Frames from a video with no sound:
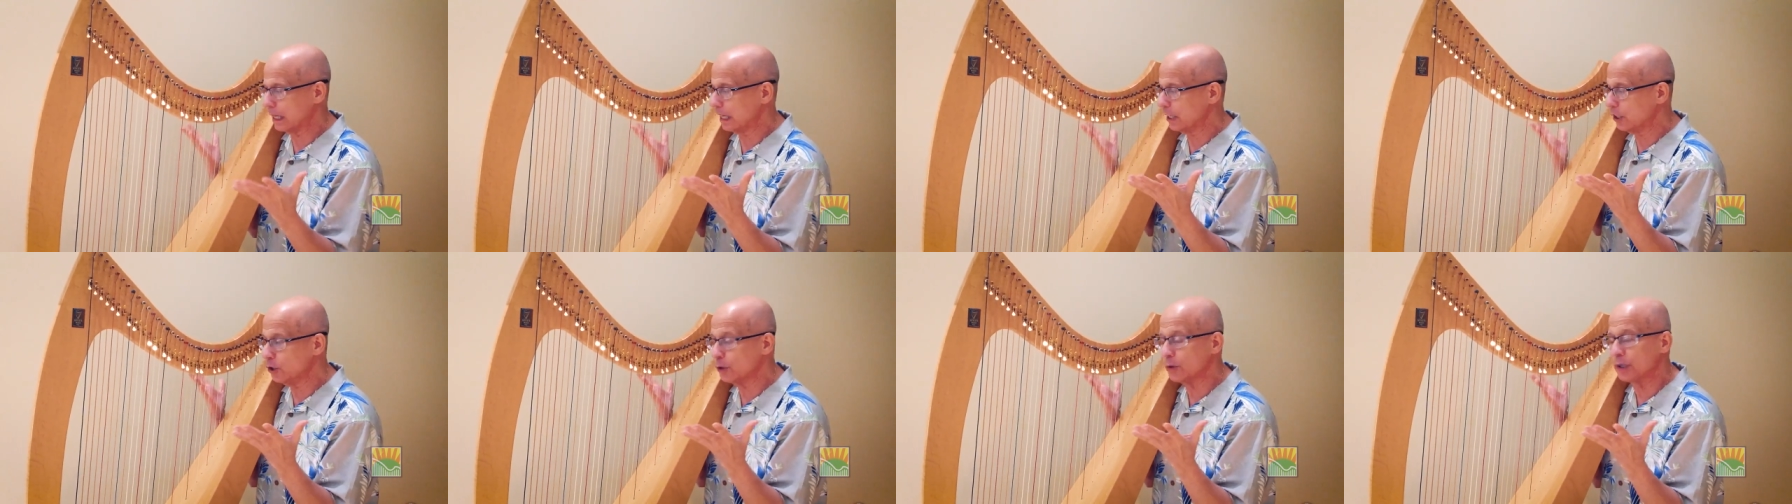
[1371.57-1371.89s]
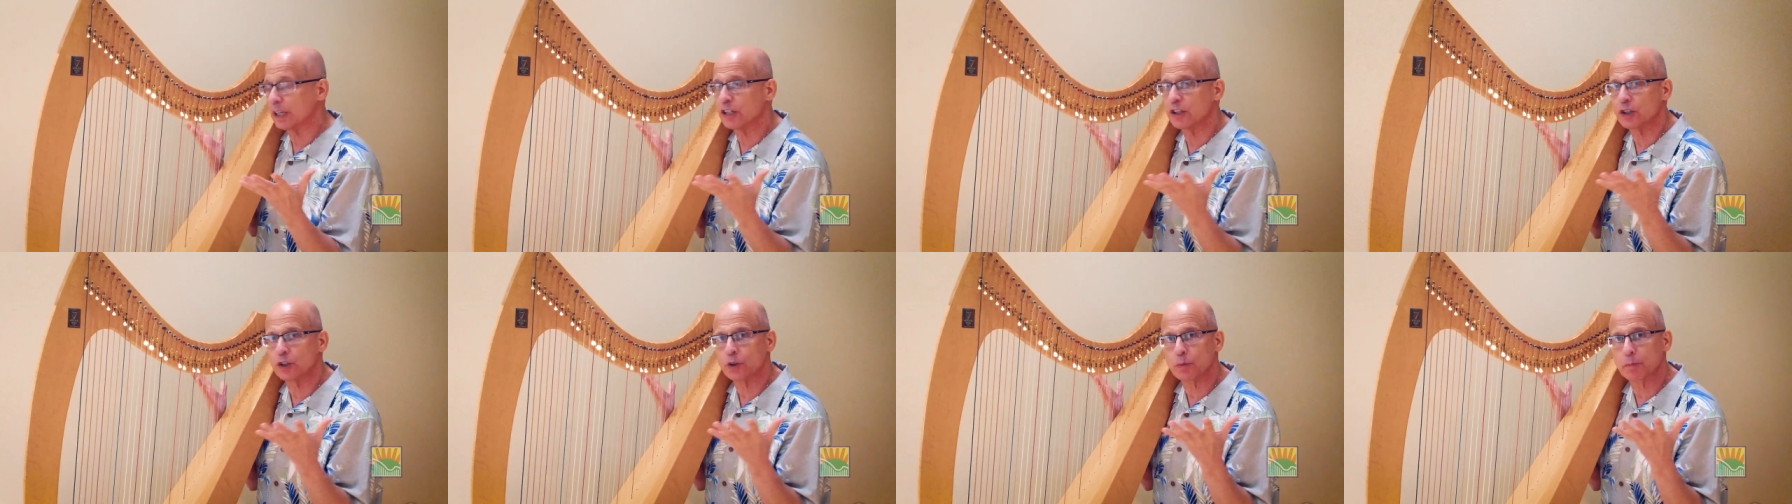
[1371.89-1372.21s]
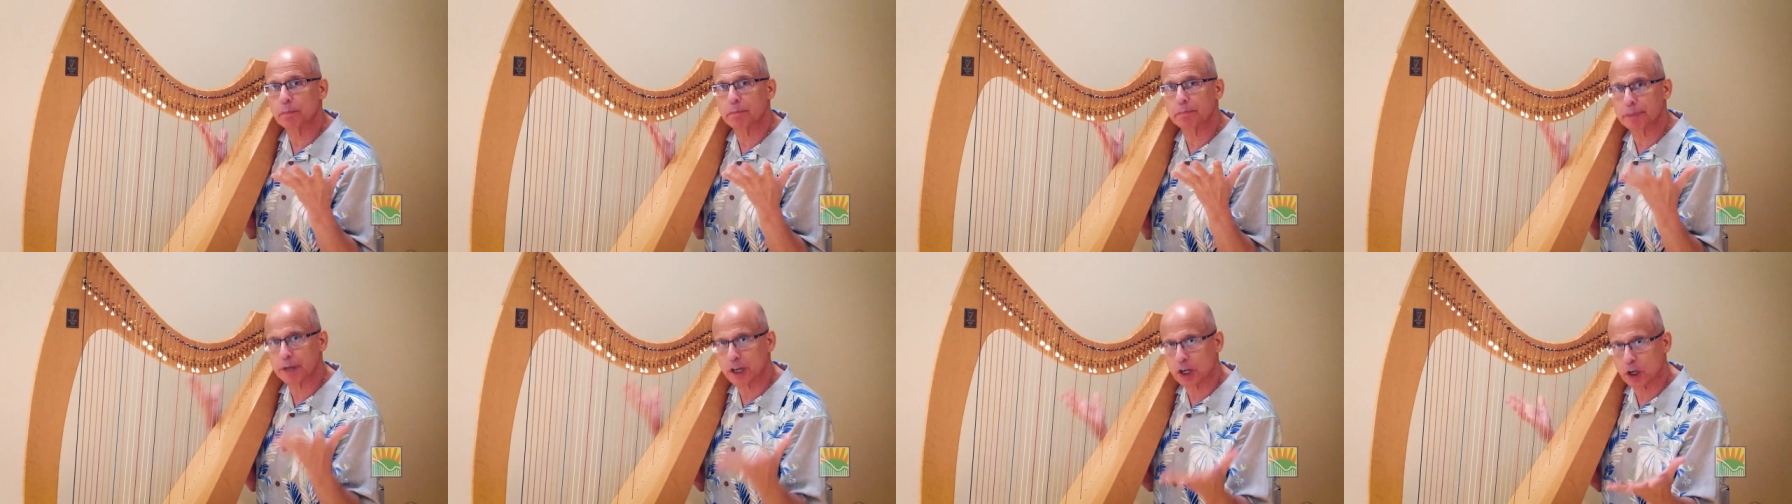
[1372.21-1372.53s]
you can do
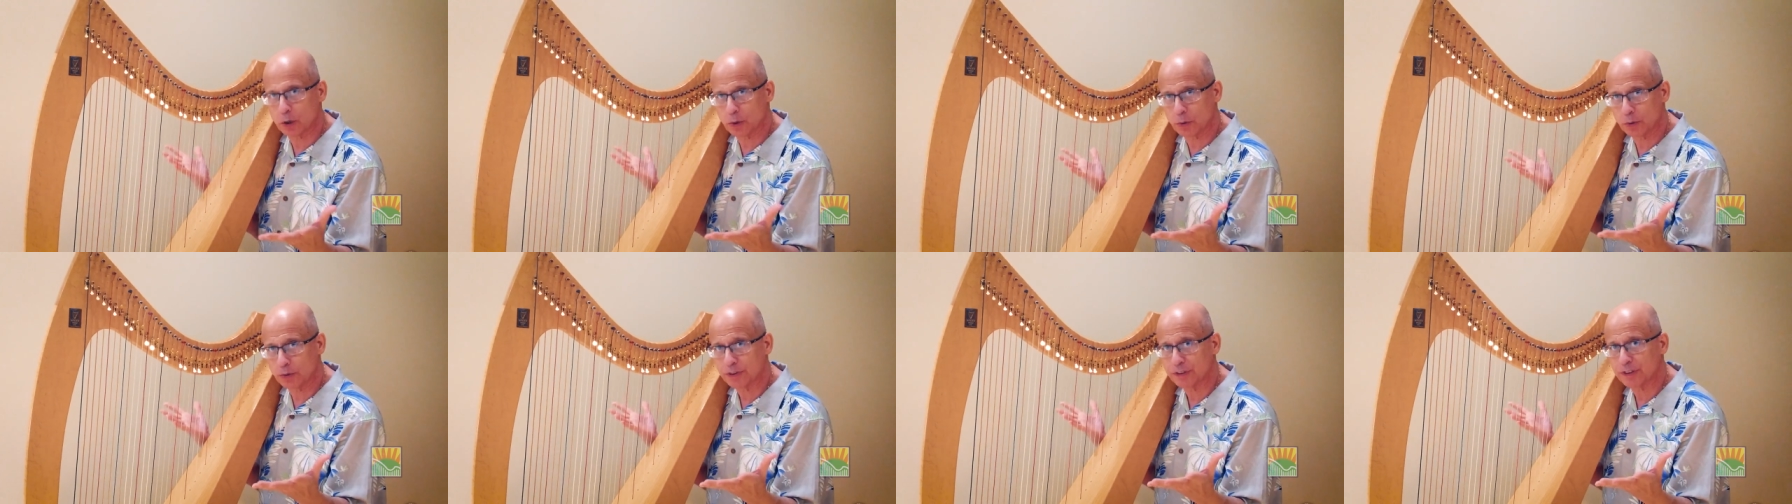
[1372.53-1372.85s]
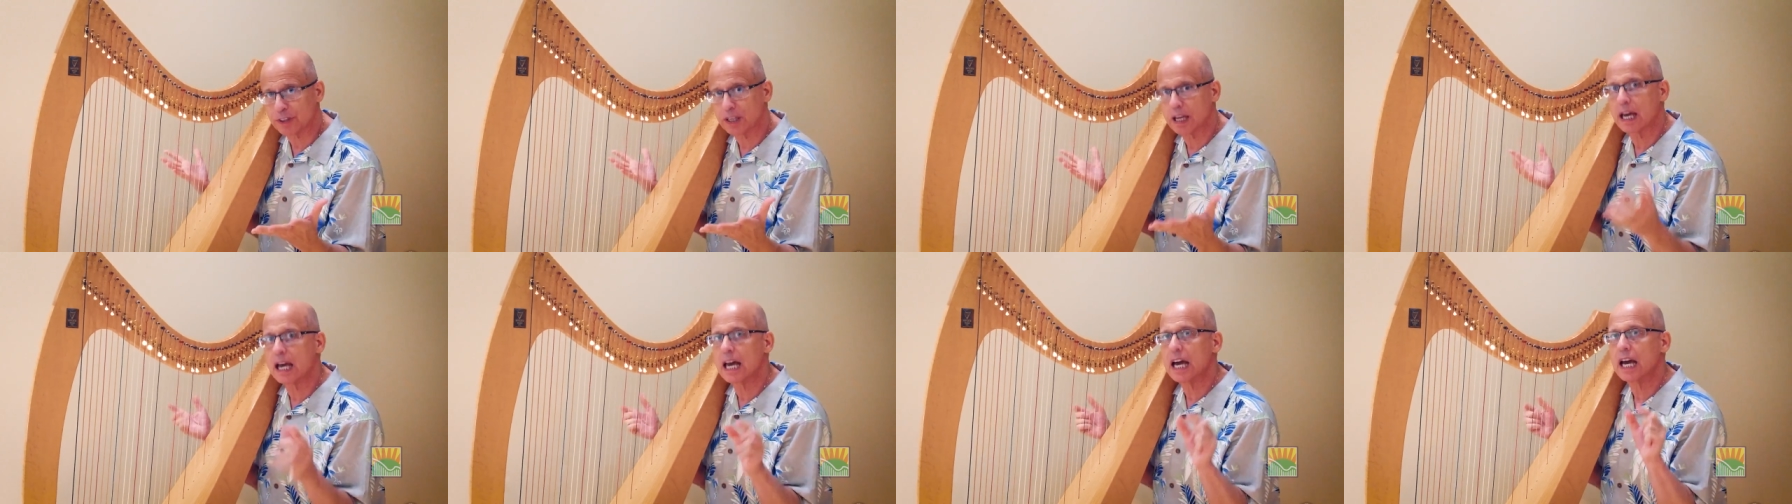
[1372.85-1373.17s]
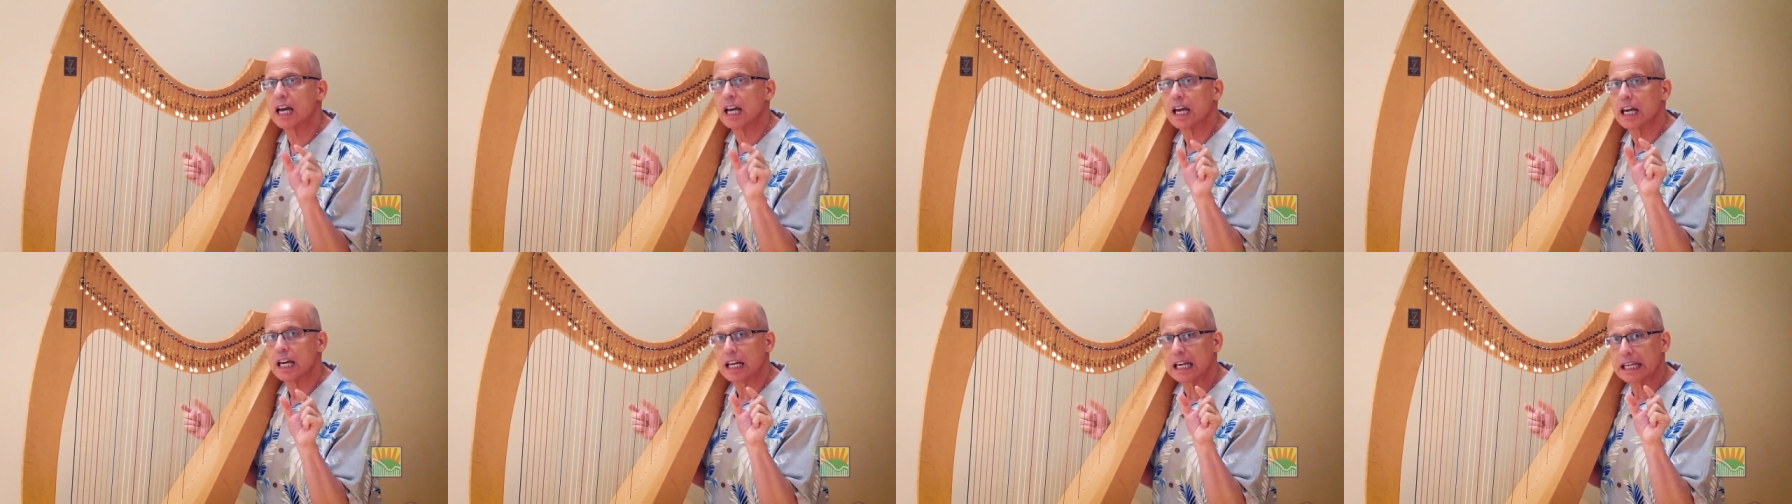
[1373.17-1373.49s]
both
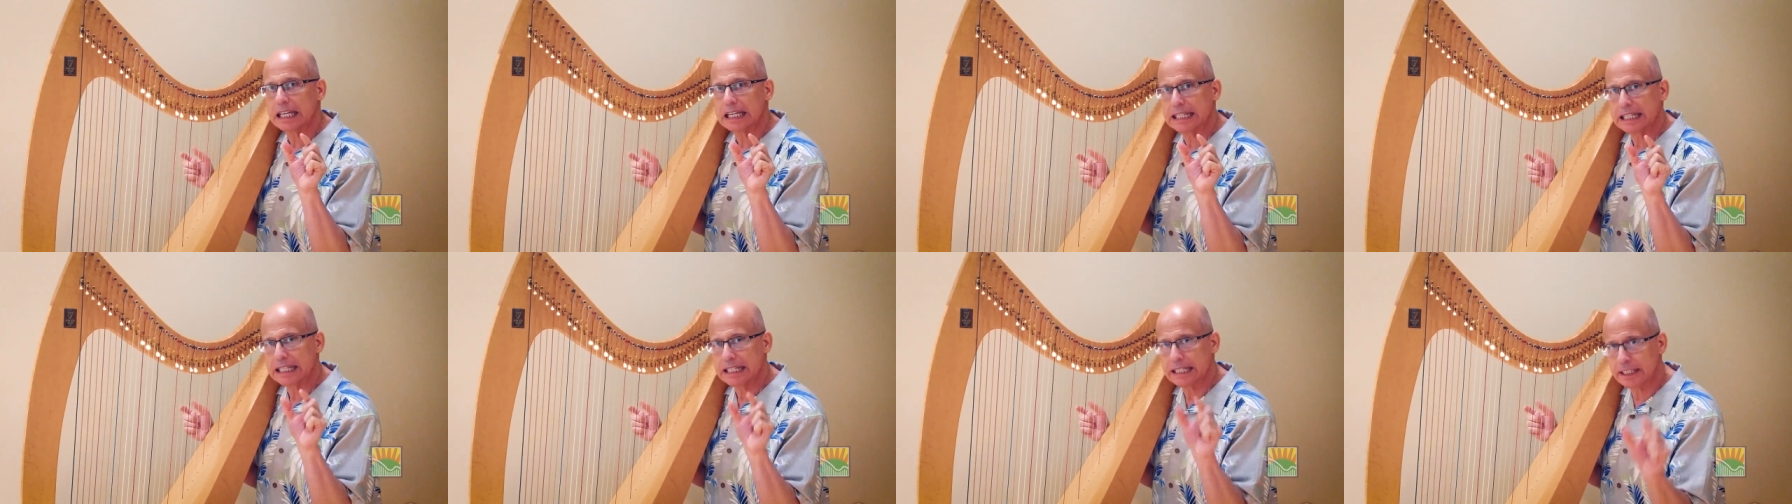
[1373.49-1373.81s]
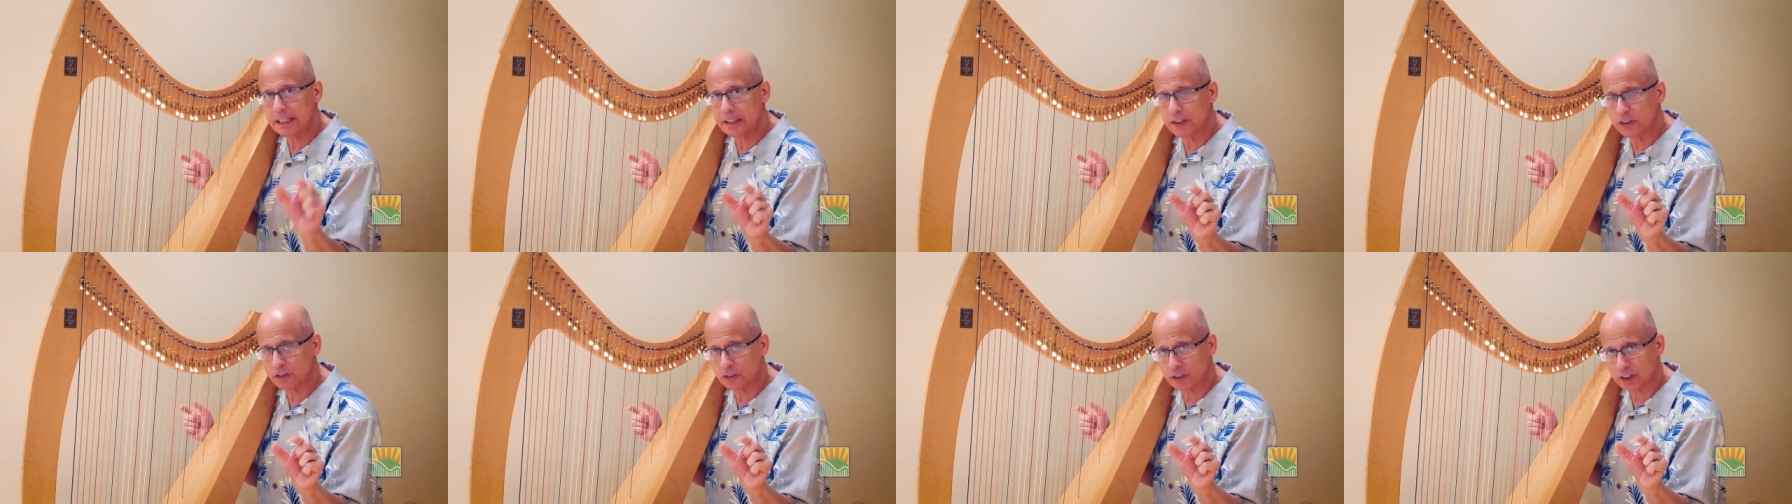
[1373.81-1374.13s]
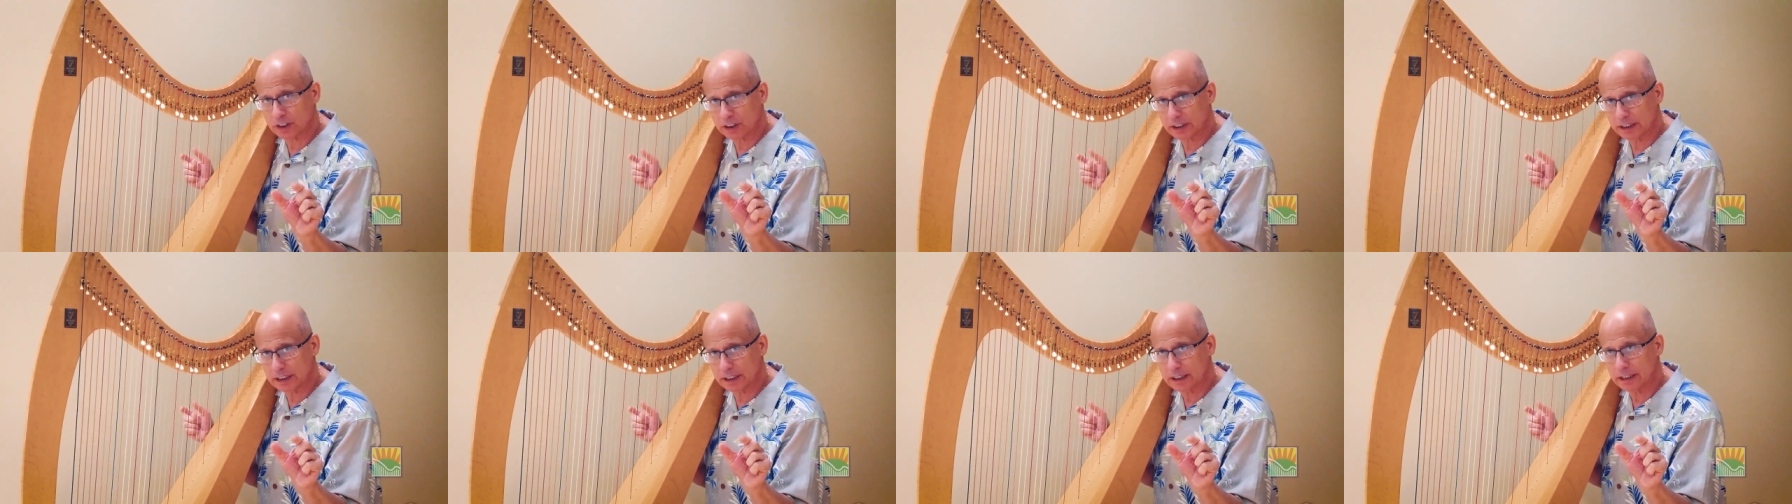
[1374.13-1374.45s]

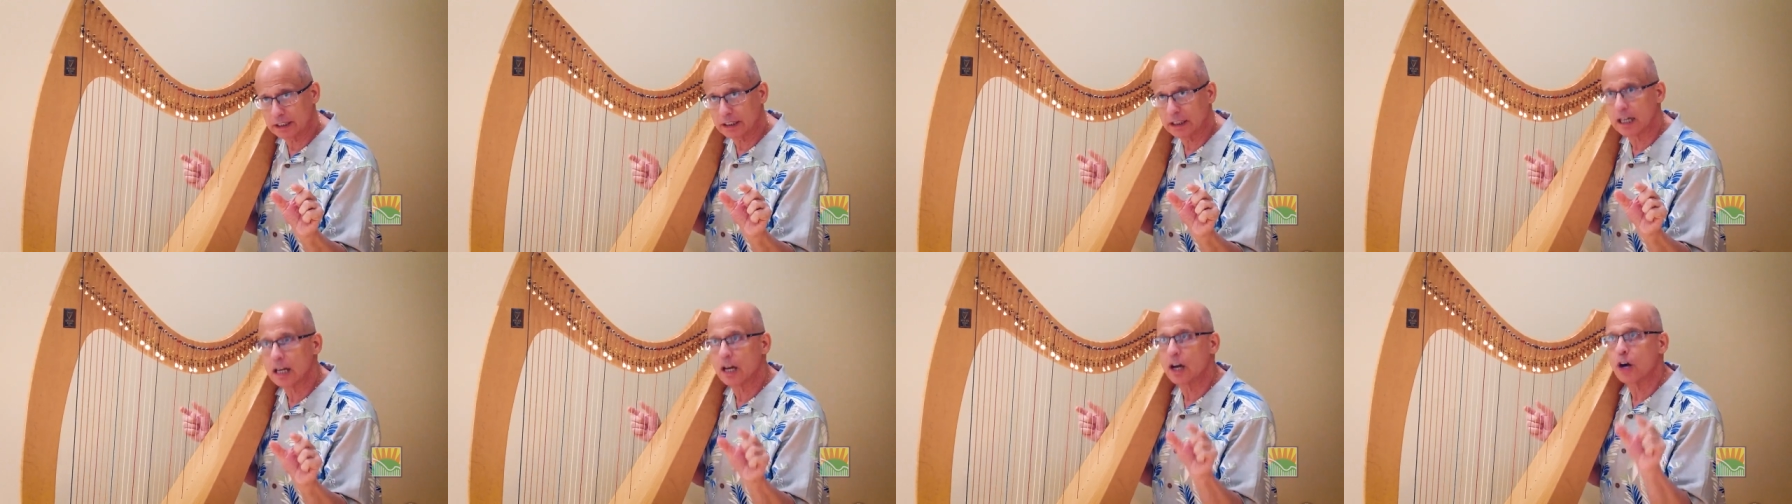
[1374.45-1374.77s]
easily